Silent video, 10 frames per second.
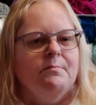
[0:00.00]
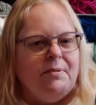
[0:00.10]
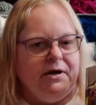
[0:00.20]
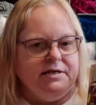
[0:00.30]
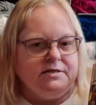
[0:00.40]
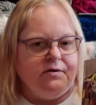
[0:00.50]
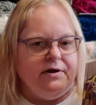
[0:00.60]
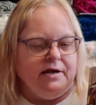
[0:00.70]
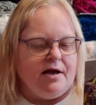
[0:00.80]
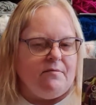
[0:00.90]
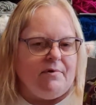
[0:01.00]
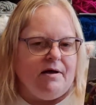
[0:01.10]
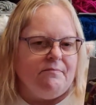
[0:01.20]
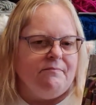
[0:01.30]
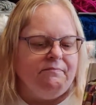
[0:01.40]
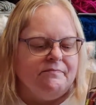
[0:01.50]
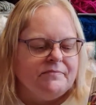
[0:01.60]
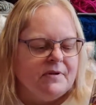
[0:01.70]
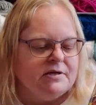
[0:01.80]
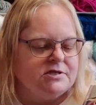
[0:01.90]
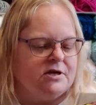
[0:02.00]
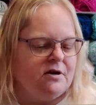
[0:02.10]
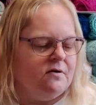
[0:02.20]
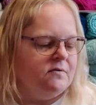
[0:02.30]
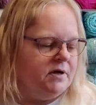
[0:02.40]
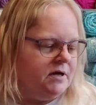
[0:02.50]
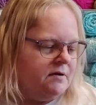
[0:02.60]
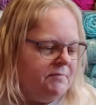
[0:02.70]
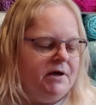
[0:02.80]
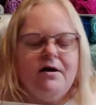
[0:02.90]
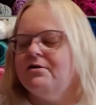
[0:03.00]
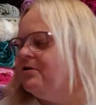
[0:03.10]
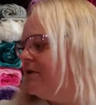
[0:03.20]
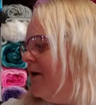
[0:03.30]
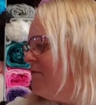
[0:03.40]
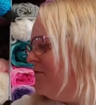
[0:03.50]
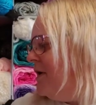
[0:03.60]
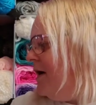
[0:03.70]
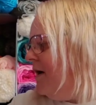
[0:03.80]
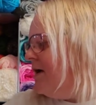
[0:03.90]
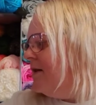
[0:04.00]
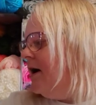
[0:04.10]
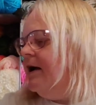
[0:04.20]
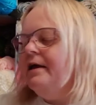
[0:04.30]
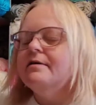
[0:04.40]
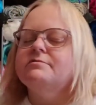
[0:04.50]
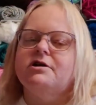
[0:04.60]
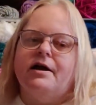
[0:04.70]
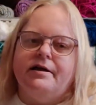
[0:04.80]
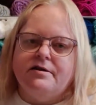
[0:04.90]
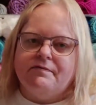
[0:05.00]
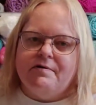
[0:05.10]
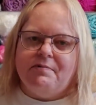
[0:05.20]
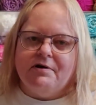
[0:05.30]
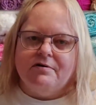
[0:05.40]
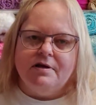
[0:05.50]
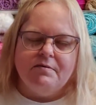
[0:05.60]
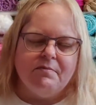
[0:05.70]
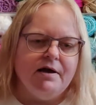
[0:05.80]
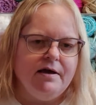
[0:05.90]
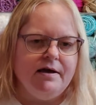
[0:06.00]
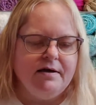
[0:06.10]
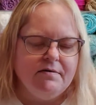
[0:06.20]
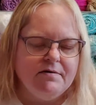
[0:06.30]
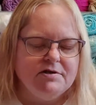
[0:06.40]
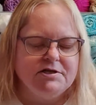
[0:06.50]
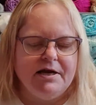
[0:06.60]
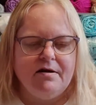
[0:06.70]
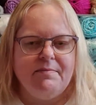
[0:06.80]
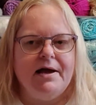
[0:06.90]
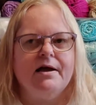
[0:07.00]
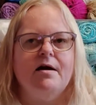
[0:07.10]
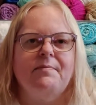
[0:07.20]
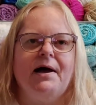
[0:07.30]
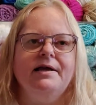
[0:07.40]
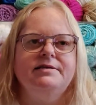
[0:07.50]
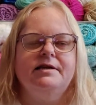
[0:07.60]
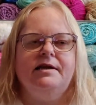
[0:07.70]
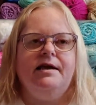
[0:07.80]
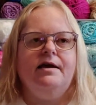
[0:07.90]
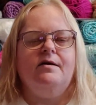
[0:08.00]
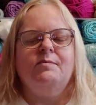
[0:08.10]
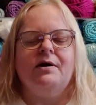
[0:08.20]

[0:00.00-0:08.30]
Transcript: but it's going to come up. So be on the lookout for that. And I am trying to rebuild my channel back up. I did hit